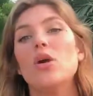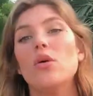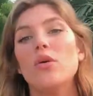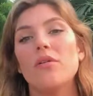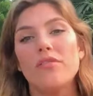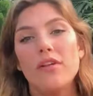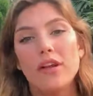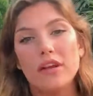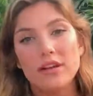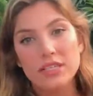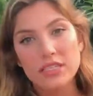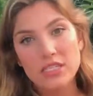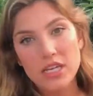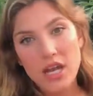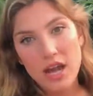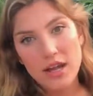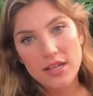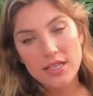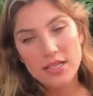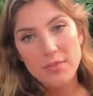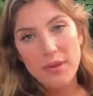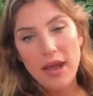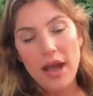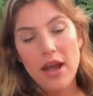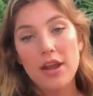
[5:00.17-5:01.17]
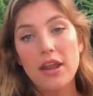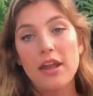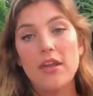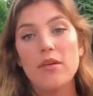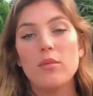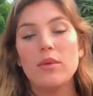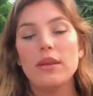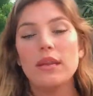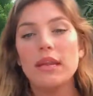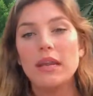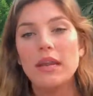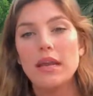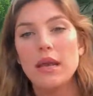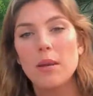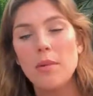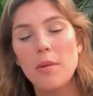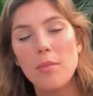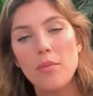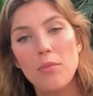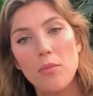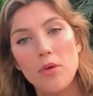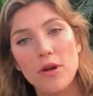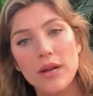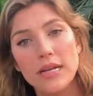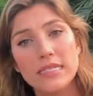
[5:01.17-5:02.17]
We've already talked about it. We need to come up
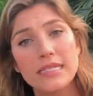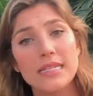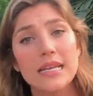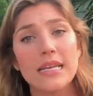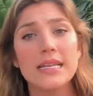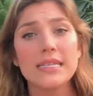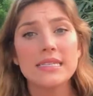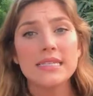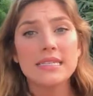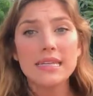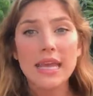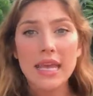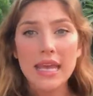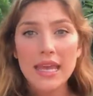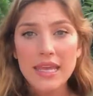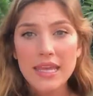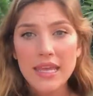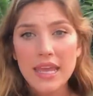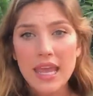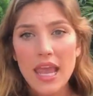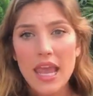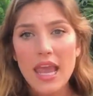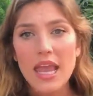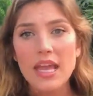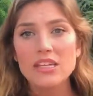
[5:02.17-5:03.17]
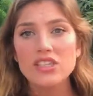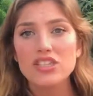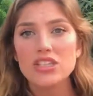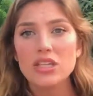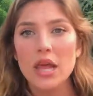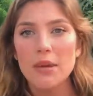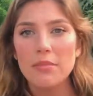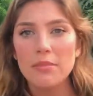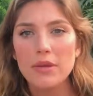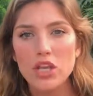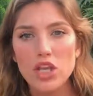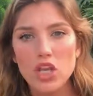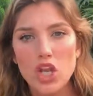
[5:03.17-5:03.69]
with more ideas, stay engaged, let me